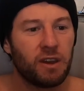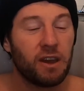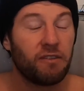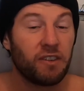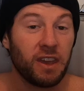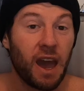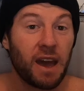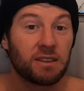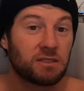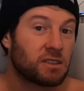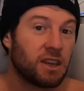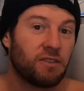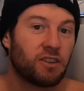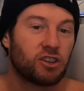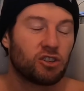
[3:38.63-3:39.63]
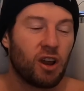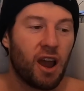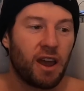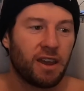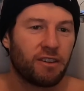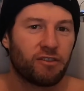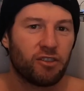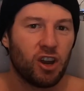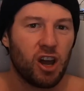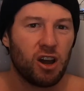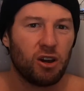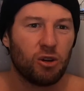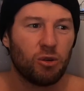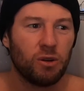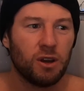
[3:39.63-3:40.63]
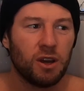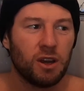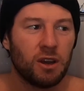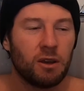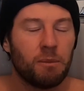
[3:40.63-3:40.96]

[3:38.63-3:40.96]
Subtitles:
If yes, give it a try. If no,